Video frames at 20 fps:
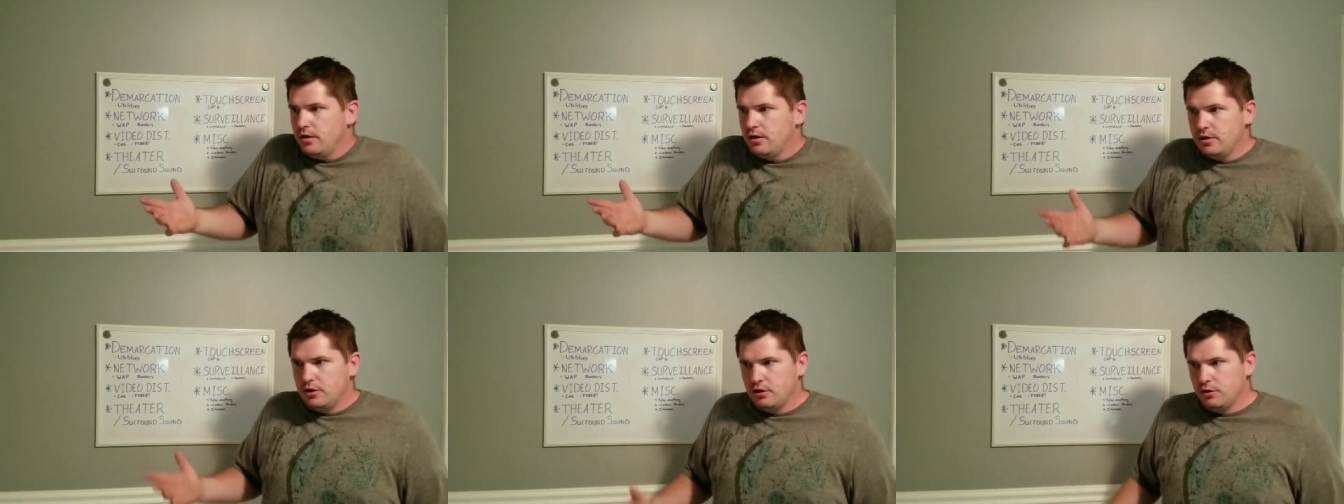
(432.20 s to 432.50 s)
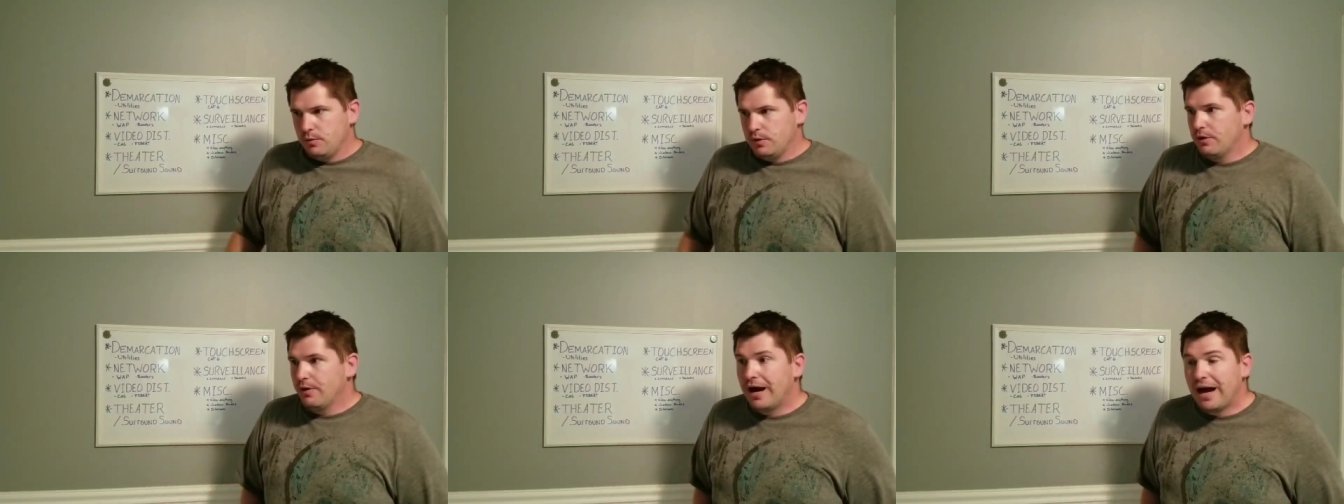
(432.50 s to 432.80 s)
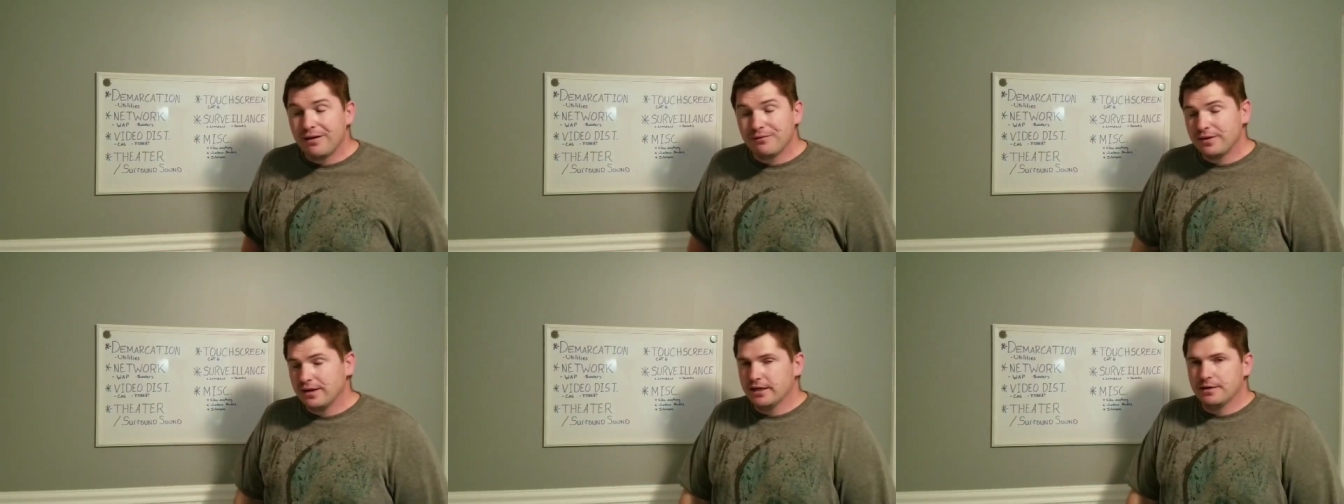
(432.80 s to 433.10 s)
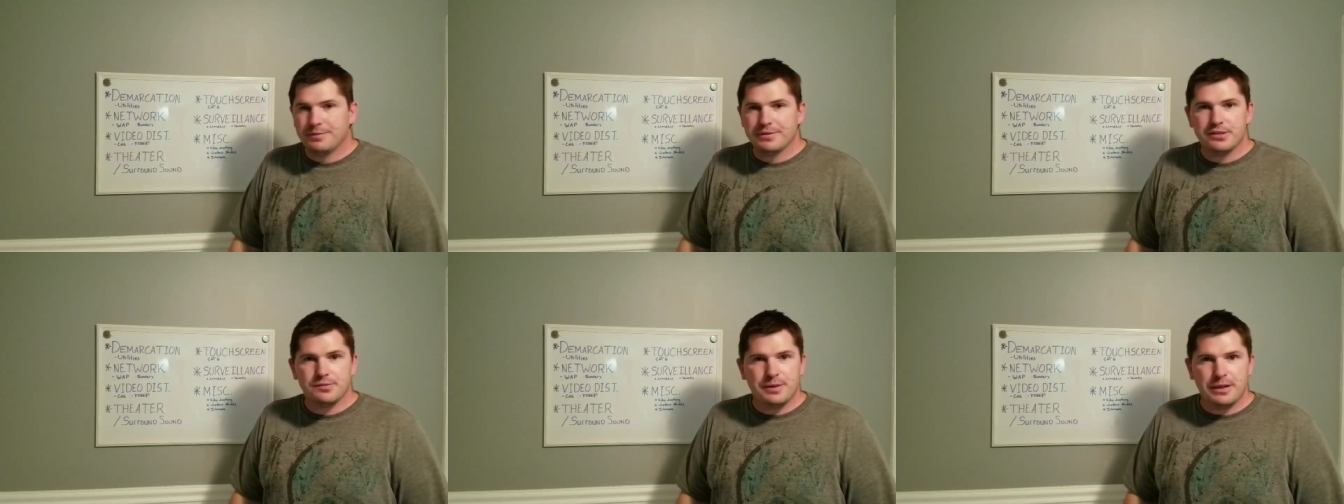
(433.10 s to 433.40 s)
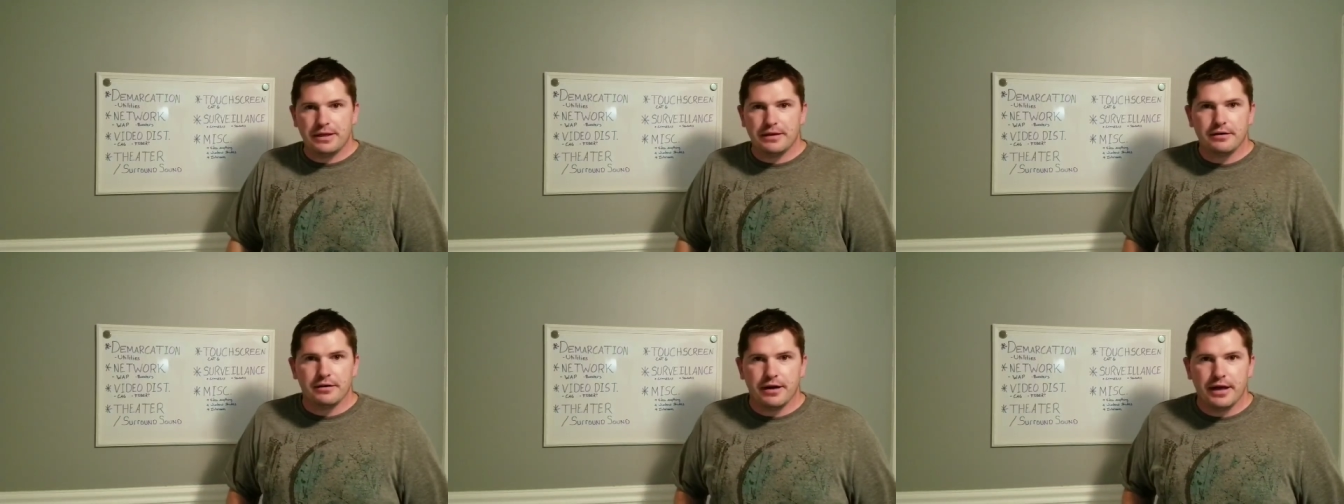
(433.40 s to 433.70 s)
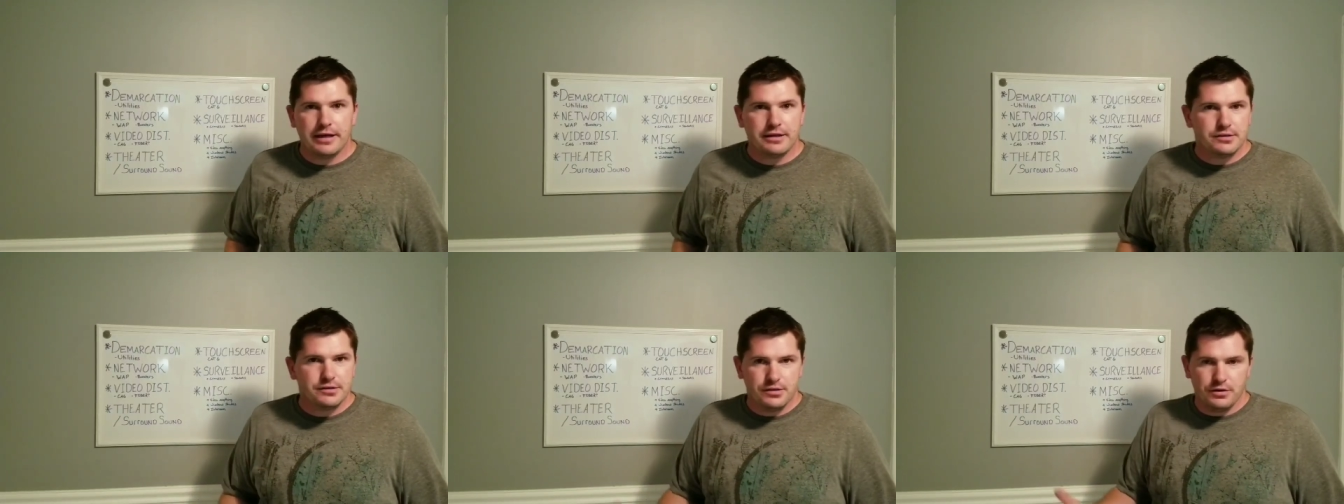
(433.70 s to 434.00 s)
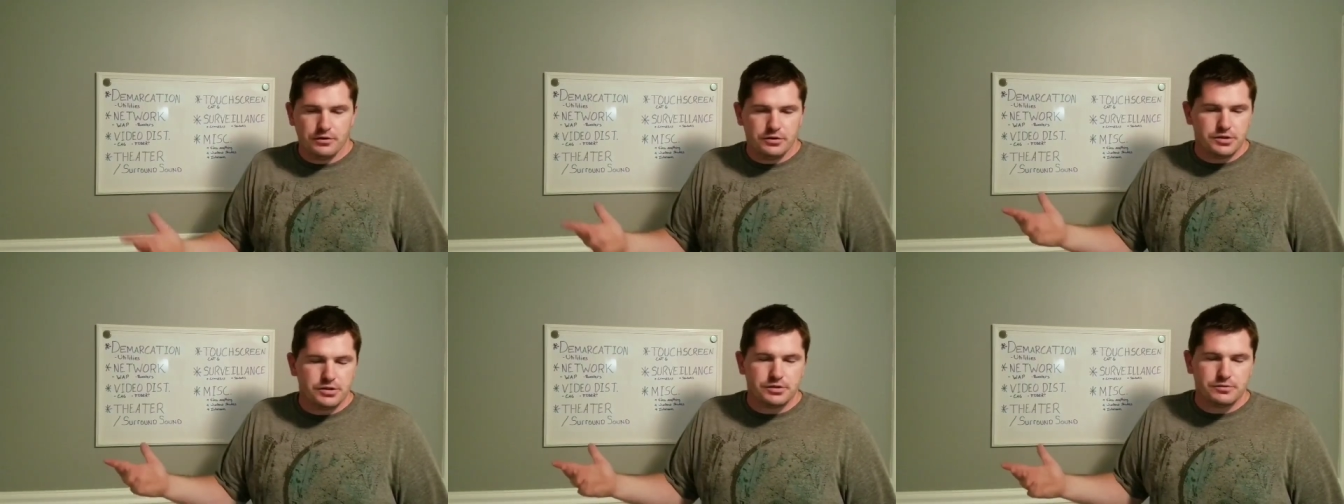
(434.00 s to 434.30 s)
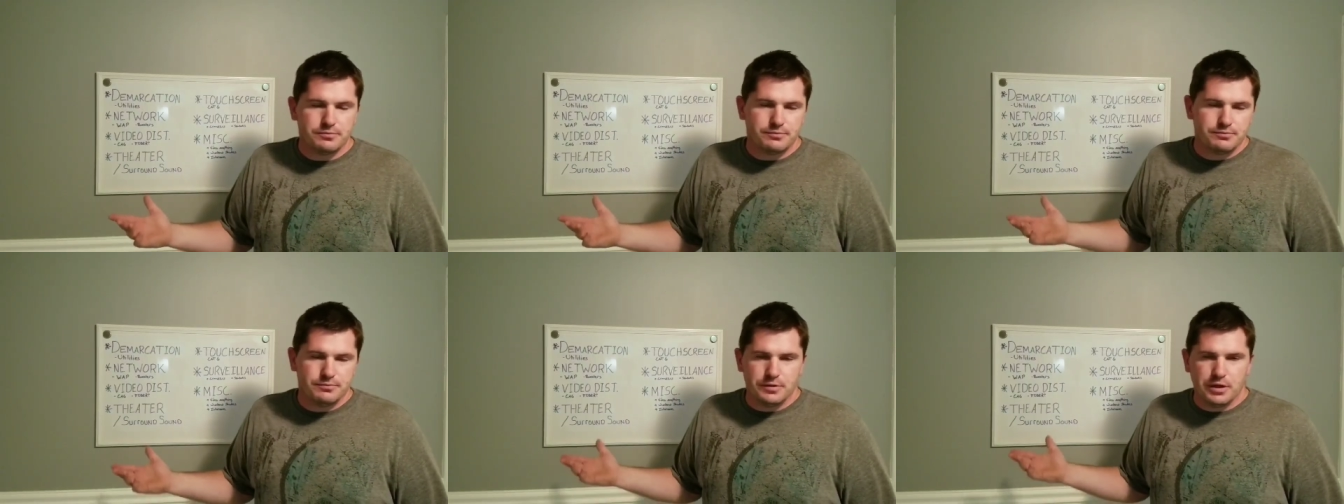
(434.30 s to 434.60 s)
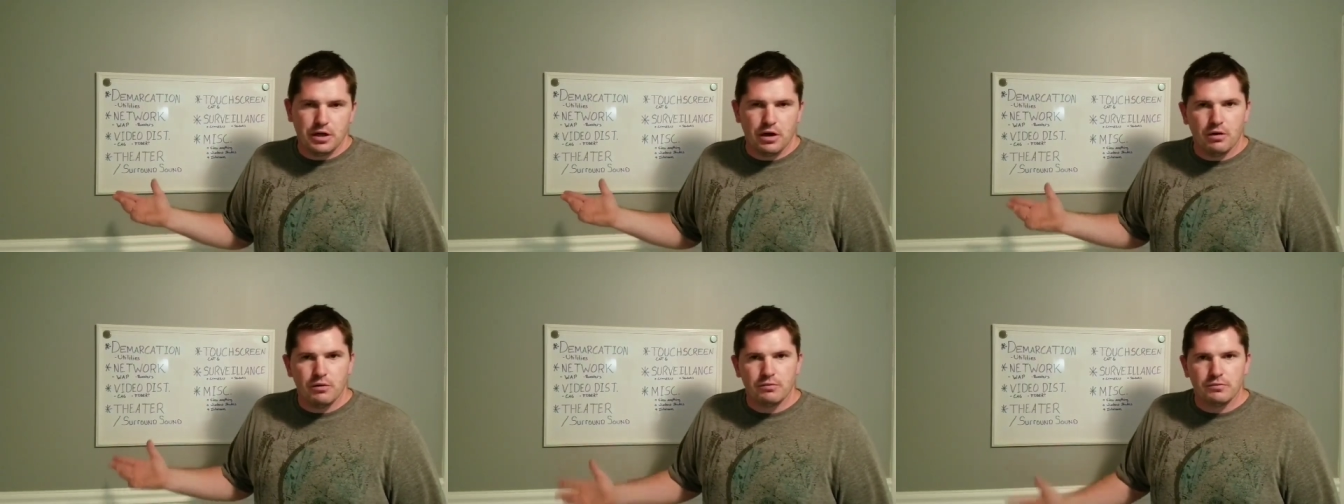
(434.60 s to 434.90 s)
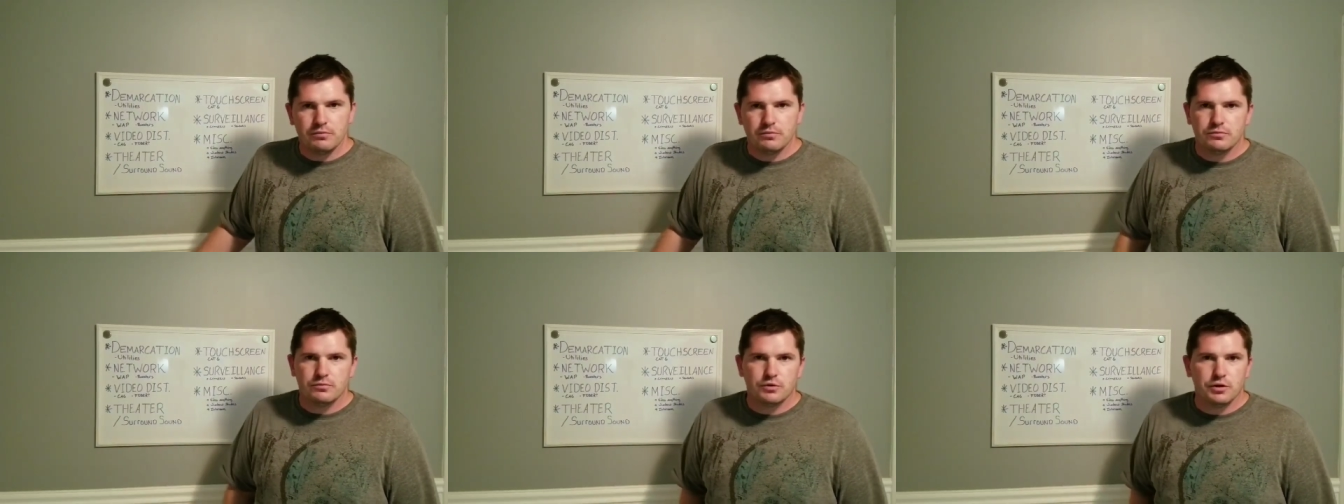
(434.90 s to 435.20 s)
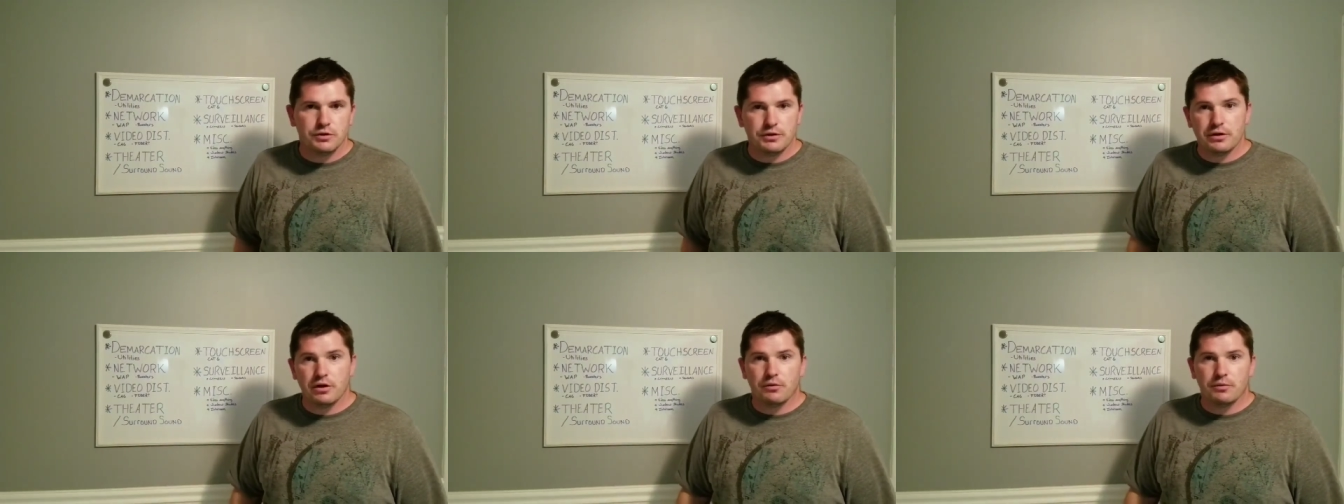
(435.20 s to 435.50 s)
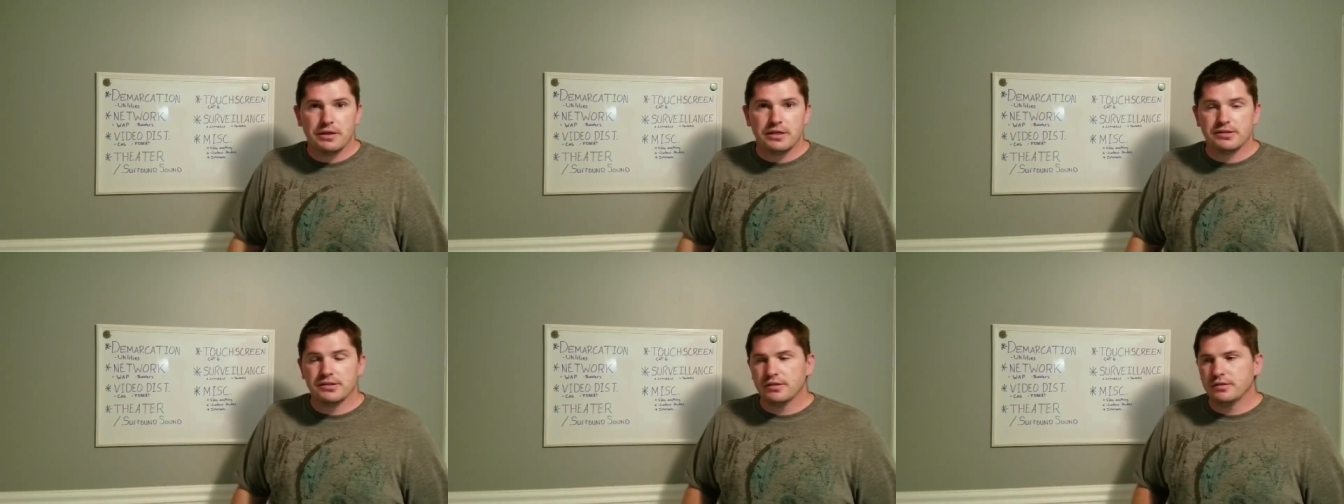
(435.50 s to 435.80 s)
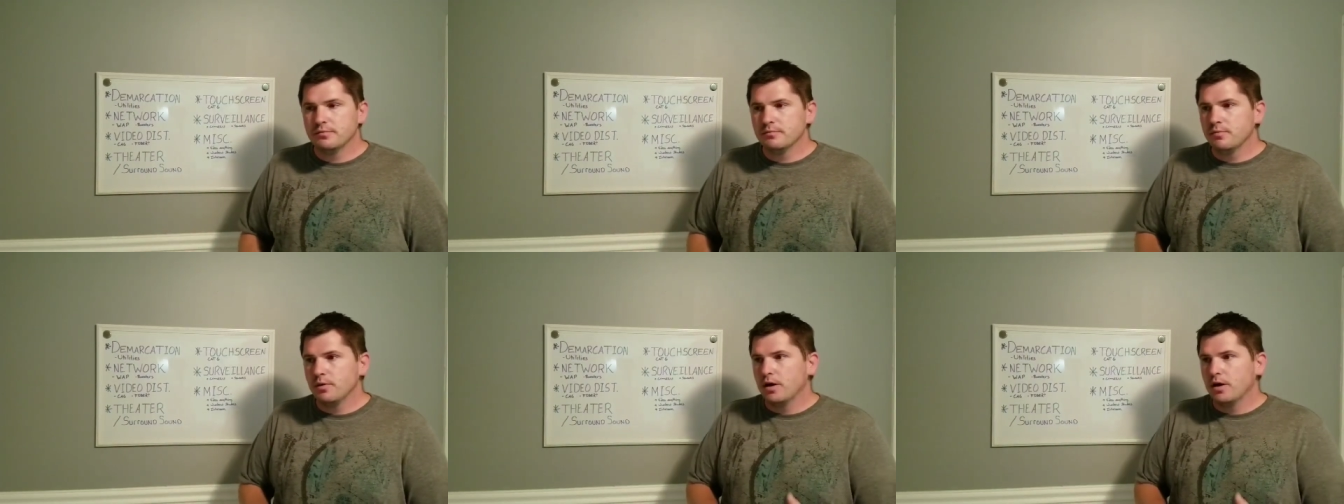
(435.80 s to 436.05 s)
you know, we don't have gigabit speed internet, so there's, you know, really no reason.